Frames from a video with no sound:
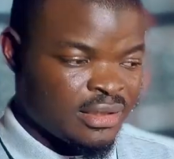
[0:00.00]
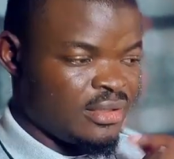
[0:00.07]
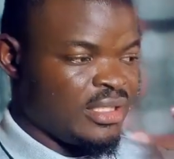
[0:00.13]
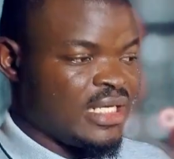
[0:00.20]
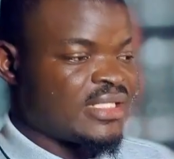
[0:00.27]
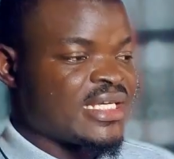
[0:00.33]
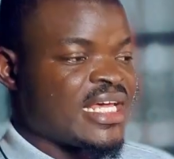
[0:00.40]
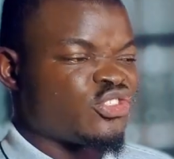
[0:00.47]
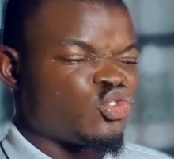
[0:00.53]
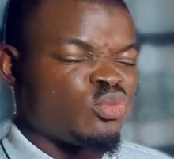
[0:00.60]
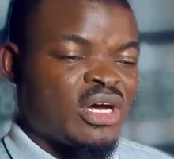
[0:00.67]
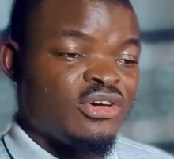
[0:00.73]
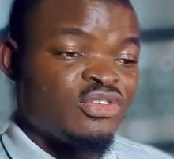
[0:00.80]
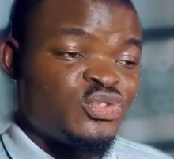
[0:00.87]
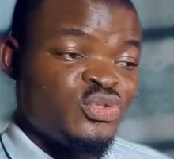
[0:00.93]
Let's assume
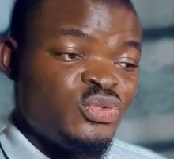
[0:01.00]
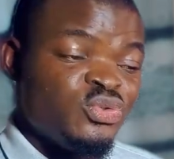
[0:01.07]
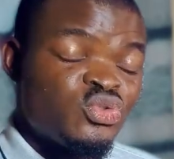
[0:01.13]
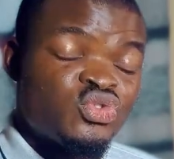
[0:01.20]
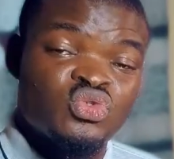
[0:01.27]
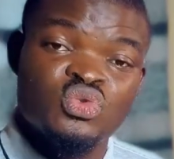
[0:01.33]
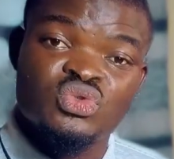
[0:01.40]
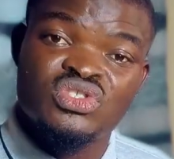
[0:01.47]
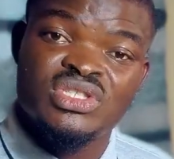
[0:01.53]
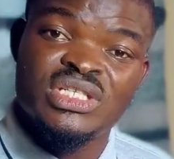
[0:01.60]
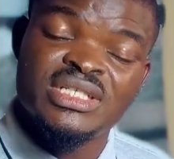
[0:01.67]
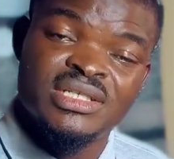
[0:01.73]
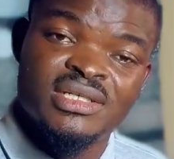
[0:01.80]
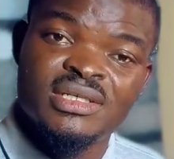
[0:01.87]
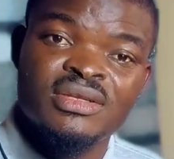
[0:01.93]
I want to use 2
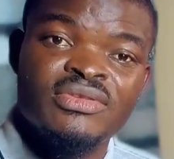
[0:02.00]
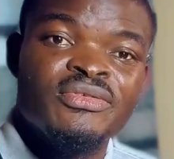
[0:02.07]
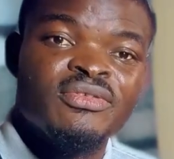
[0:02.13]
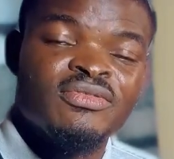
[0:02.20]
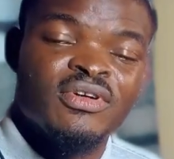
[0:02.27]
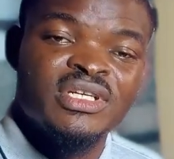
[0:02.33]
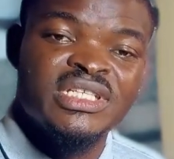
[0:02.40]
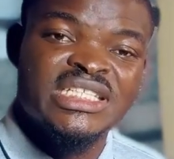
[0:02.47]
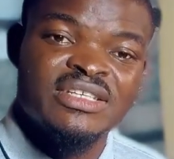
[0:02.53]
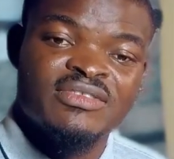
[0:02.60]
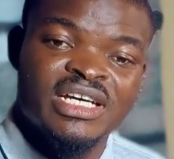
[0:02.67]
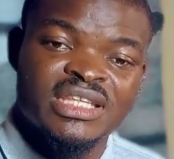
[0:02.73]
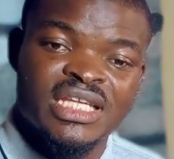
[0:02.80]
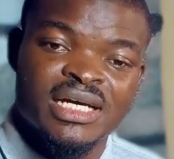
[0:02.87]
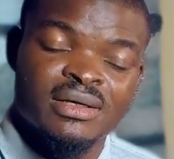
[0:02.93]
strings for this
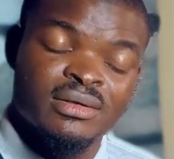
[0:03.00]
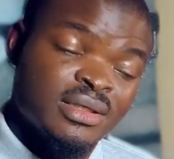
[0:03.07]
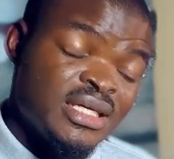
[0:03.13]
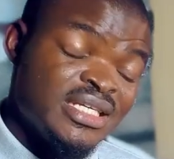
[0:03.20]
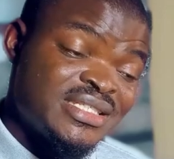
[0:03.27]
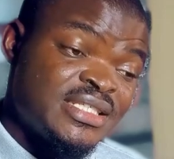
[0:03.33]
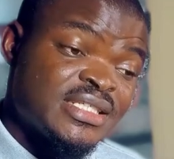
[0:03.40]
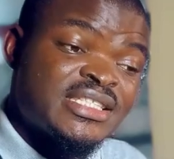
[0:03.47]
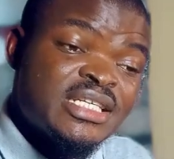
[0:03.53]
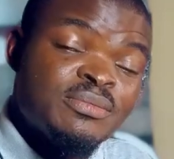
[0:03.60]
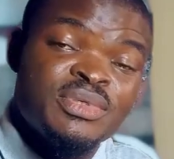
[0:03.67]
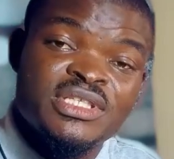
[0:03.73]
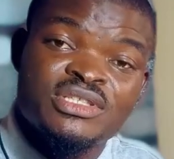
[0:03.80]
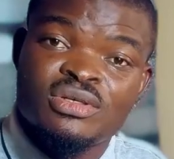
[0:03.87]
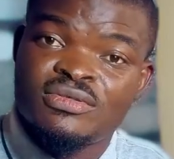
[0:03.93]
inverter, a 16
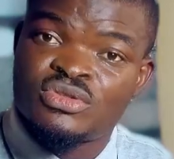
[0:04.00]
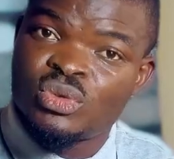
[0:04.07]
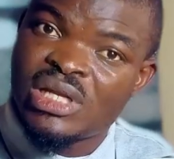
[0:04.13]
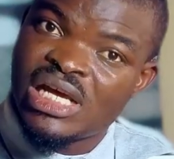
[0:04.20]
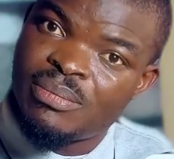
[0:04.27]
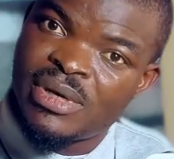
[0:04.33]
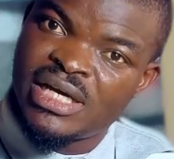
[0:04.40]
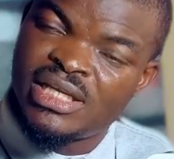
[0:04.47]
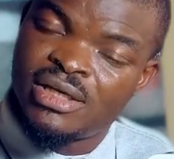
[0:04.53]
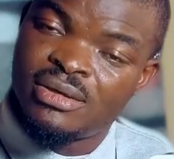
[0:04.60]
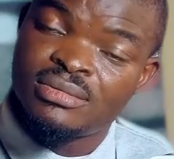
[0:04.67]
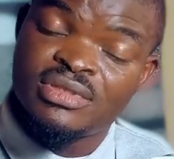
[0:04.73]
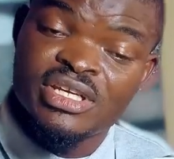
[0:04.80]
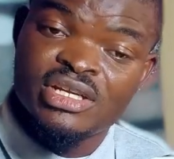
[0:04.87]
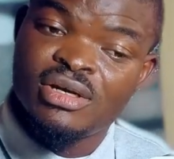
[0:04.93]
pieces of solar
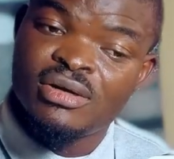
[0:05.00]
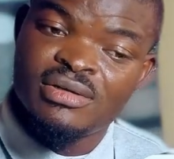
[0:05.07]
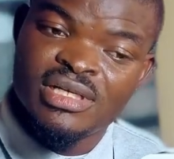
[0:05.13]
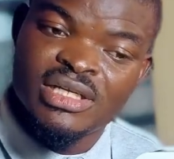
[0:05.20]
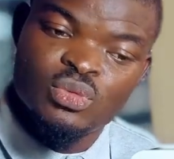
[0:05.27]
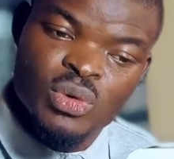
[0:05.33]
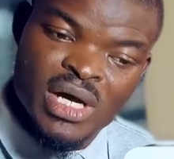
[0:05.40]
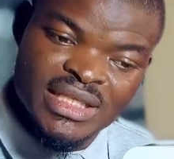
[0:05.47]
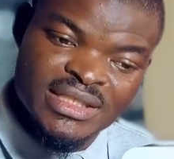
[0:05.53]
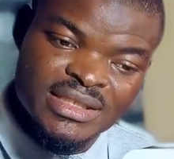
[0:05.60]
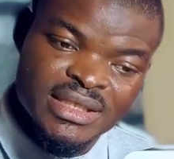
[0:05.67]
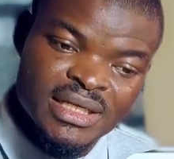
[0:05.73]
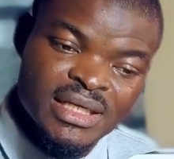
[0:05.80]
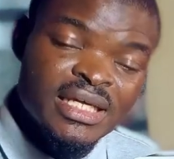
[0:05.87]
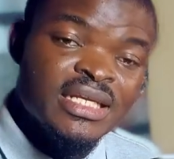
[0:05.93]
panel, 300 watts.